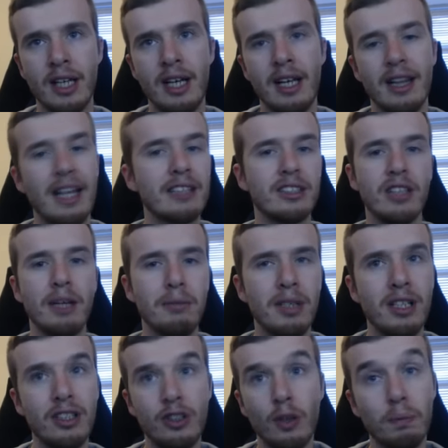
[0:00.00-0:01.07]
Last Nightmare
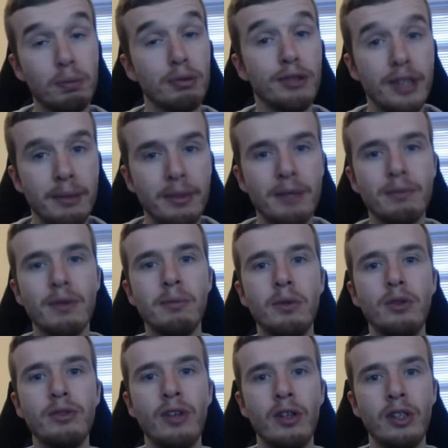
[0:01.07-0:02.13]
is your premium
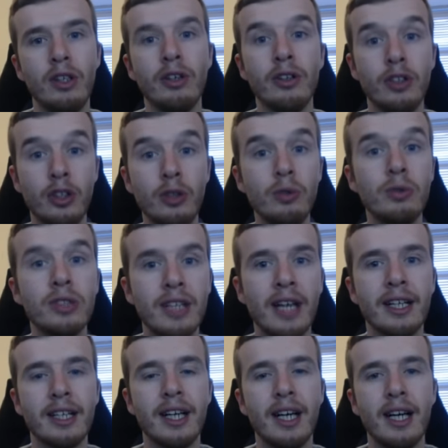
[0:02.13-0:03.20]
removal. You'll use that
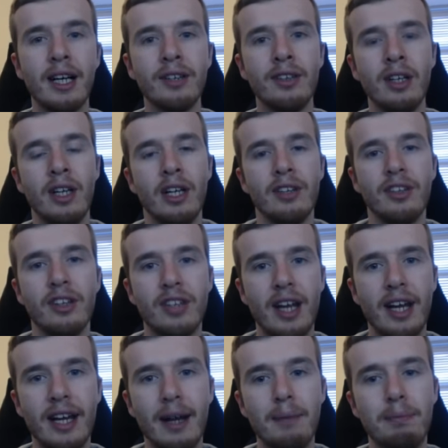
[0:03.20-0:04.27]
card to
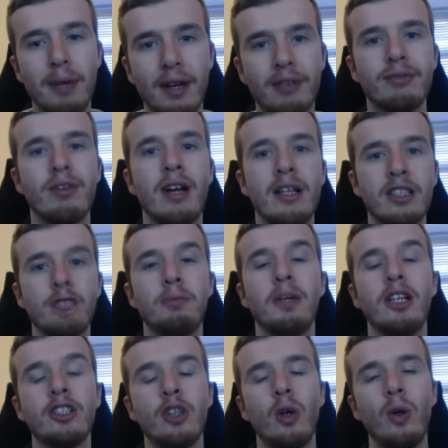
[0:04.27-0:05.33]
take out big threats, but
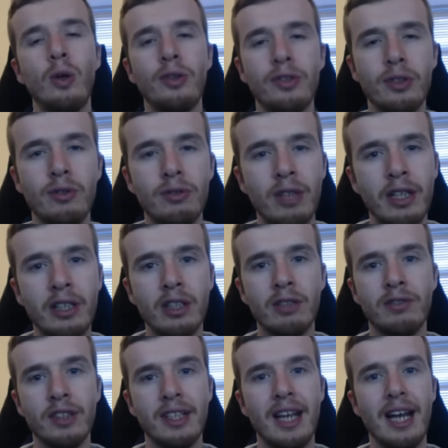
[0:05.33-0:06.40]
it's also really good for
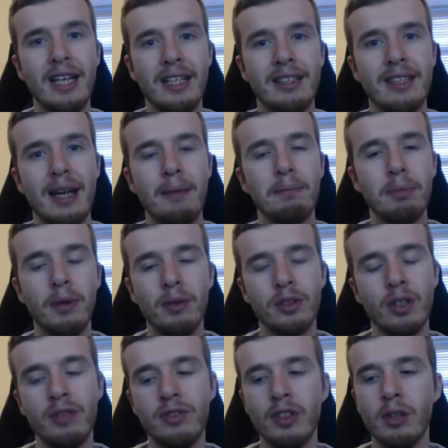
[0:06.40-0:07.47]
gaining tempo. So
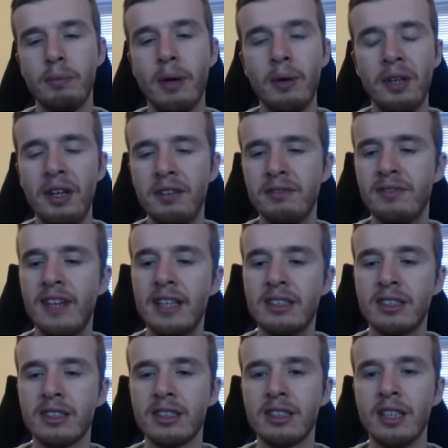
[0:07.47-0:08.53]
if your opponent
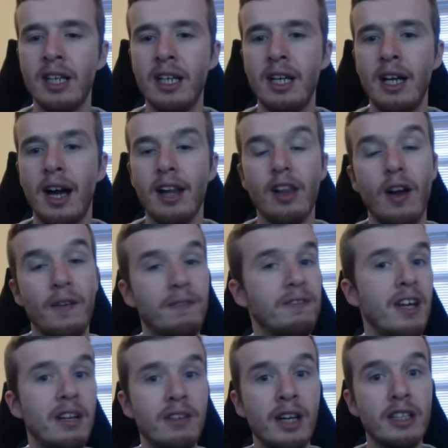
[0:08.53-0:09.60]
invests a lot of
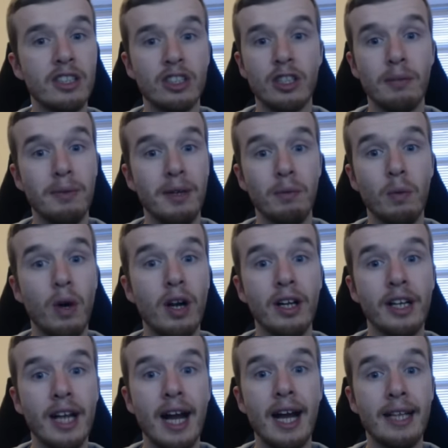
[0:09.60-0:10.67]
Faeria into summoning one
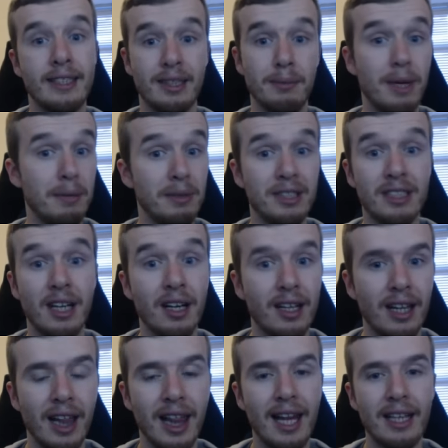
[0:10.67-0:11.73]
guy to maybe start
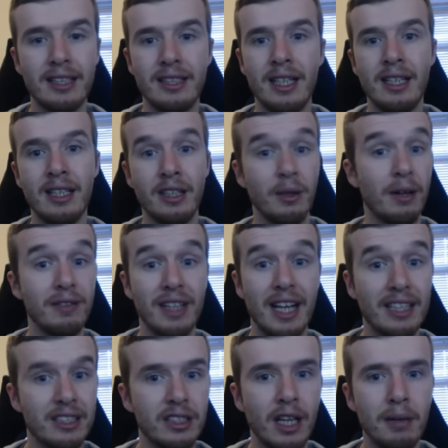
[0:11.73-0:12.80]
collecting, and you have a
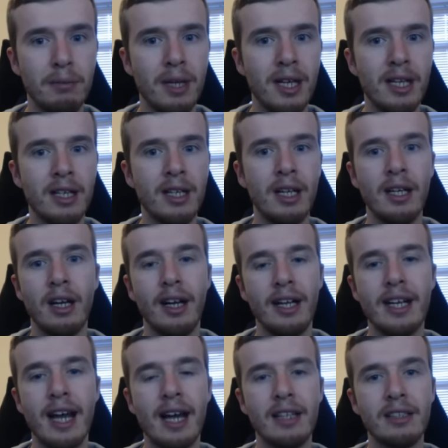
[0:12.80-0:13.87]
Last Nightmare in
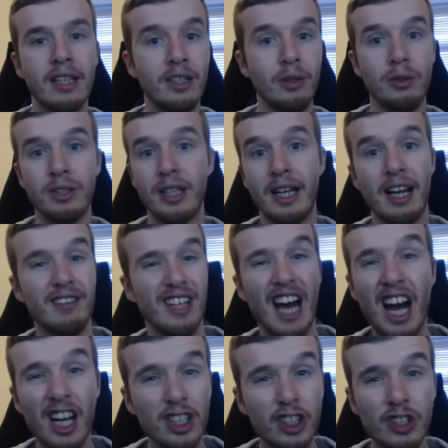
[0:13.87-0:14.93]
hand, and you say have an
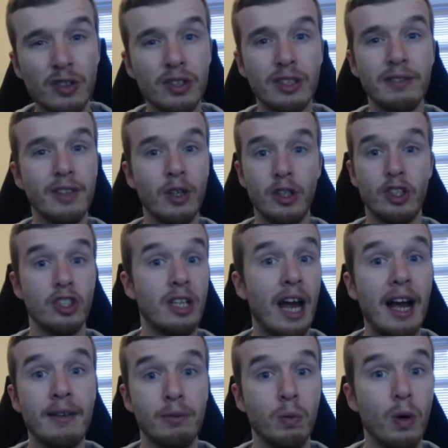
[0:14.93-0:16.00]
Archer or something, or you just
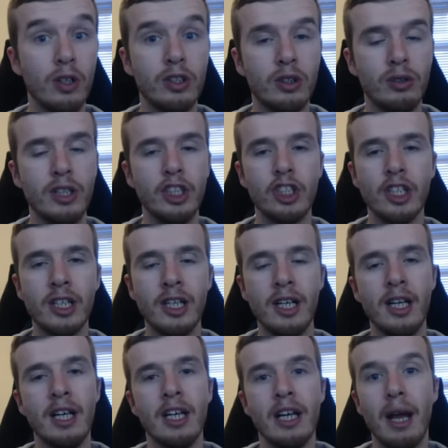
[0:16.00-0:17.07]
have one creature,
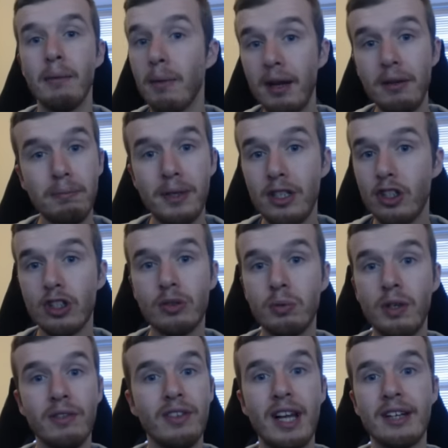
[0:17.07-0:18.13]
it might be just
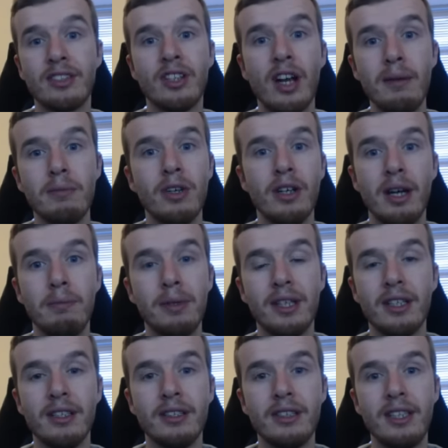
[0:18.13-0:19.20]
worth Last Nightmare in it
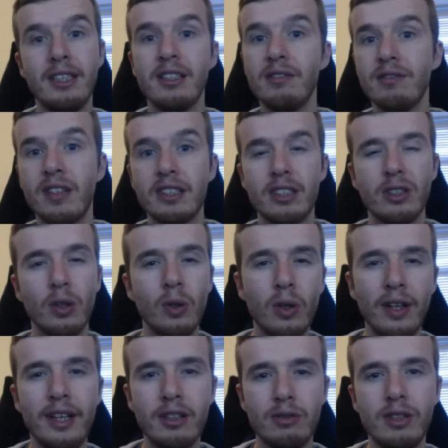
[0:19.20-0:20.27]
because he's invested all
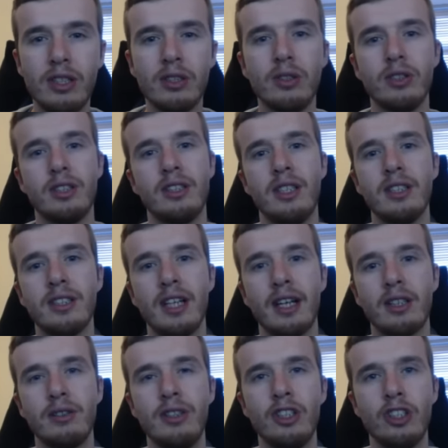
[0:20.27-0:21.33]
his resources into that
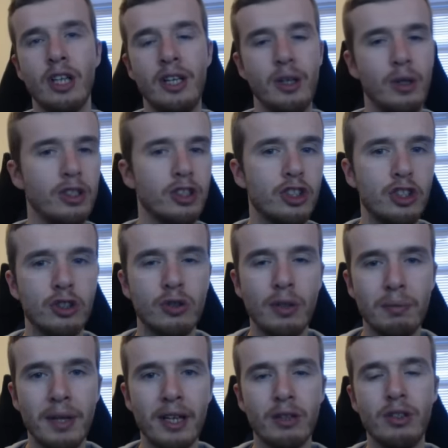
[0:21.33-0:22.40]
creature, and you can strip
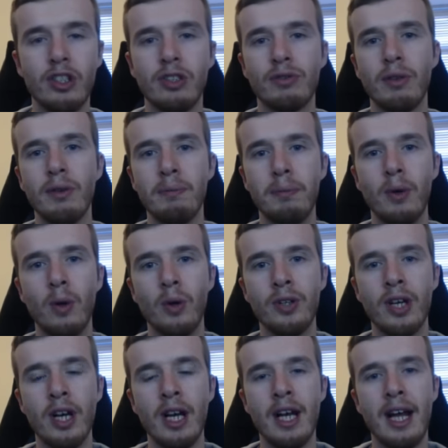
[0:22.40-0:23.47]
that creature from the board
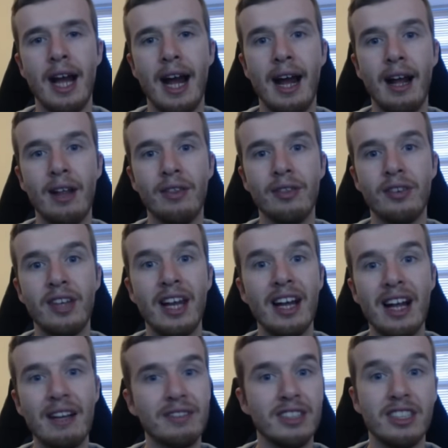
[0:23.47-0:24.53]
and they'll
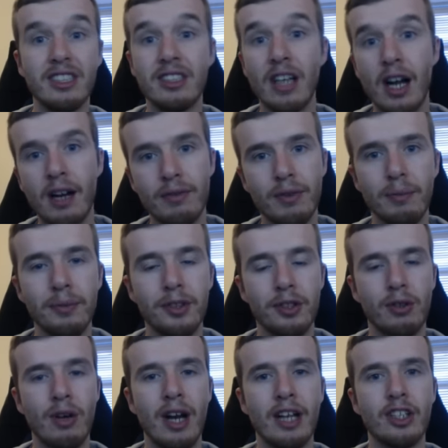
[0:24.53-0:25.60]
have to start from
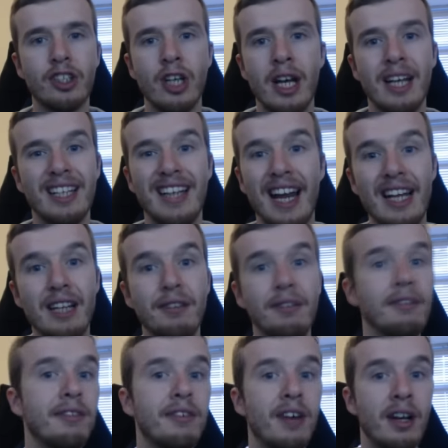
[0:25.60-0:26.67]
scratch gaining
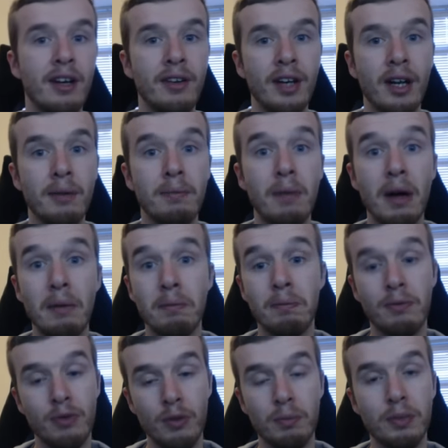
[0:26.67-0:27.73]
Faeria
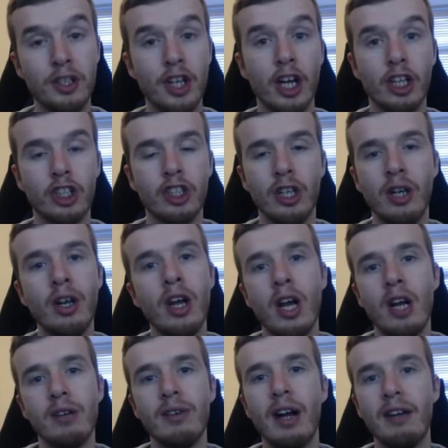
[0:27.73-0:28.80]
through production
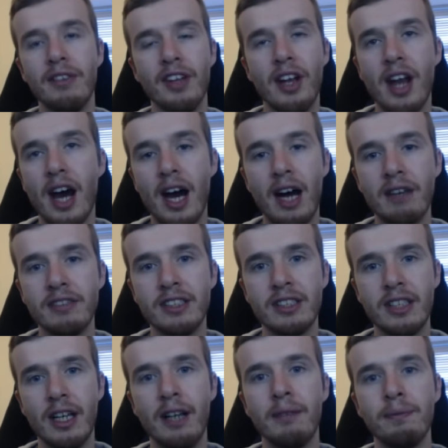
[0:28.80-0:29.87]
rather than harvesting.